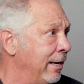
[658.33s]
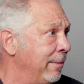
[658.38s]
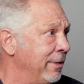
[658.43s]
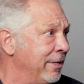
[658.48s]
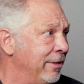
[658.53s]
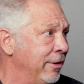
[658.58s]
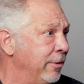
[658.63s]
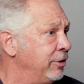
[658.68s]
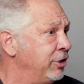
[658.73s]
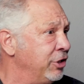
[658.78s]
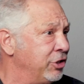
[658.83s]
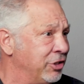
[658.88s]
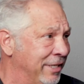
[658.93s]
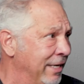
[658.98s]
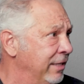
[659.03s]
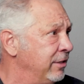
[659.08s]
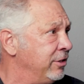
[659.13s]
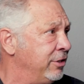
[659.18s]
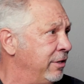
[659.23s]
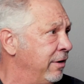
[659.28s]
I mean, they're just
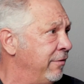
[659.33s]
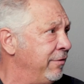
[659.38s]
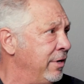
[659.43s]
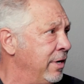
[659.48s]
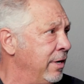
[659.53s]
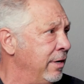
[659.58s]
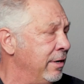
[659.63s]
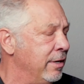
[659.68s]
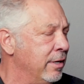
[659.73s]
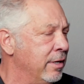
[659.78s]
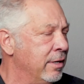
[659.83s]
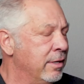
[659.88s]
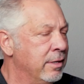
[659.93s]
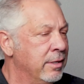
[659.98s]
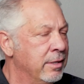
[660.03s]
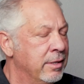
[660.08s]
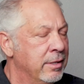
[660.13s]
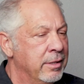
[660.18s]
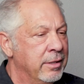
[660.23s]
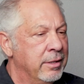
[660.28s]
getting stuff done.
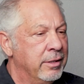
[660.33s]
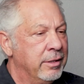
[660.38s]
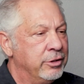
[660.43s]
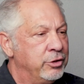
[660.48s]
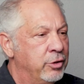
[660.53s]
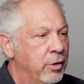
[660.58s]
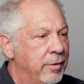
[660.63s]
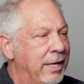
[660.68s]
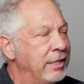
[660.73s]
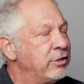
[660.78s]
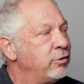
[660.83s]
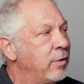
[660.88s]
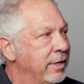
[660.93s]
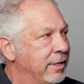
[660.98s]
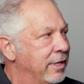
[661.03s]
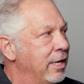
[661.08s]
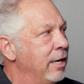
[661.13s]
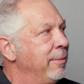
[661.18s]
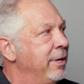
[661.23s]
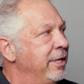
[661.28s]
So that's how
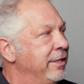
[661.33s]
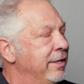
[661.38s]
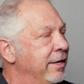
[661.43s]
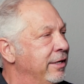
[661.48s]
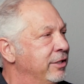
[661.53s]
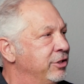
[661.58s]
I kind of made that